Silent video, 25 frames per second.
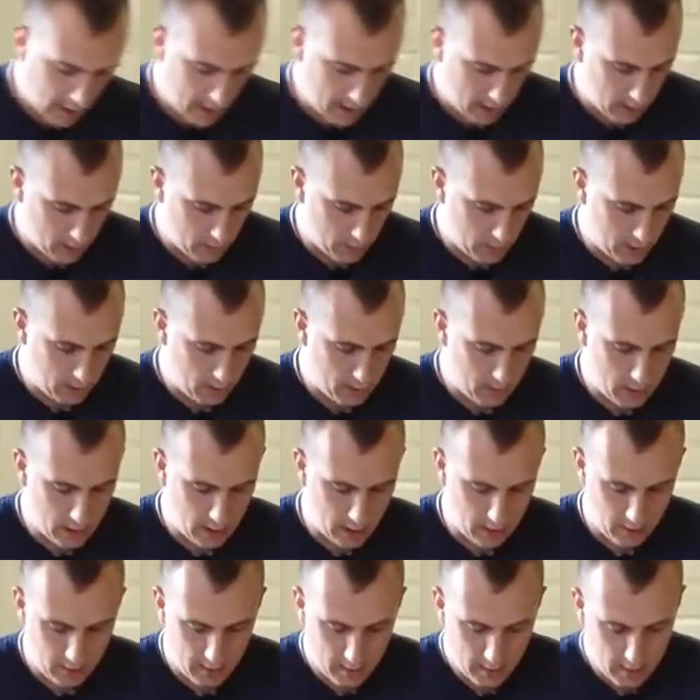out while you've
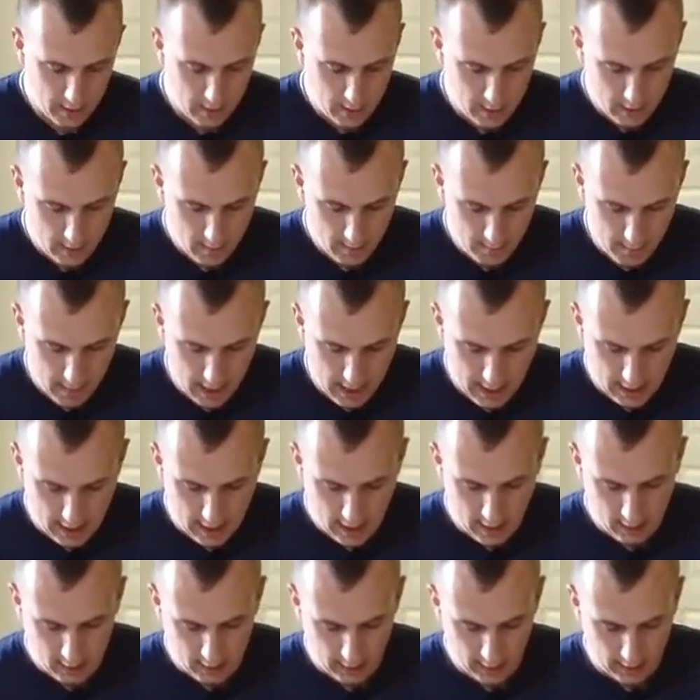been
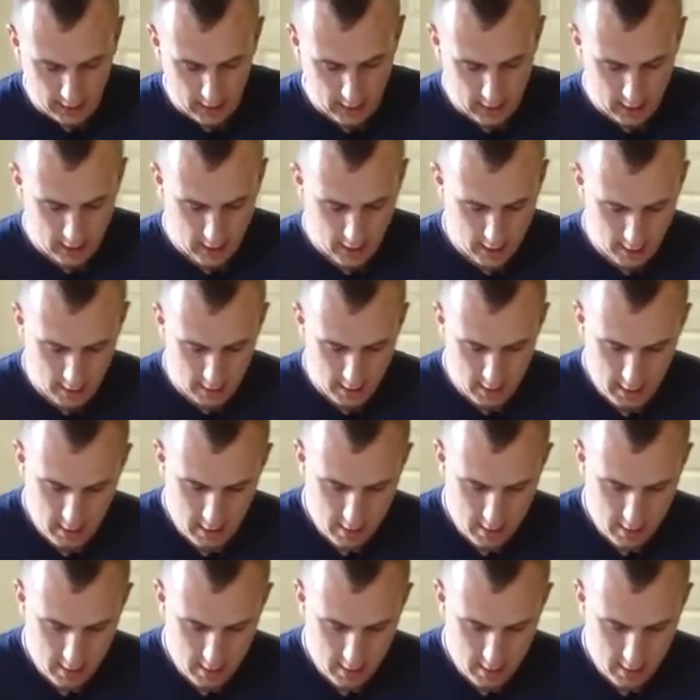manhandling it here.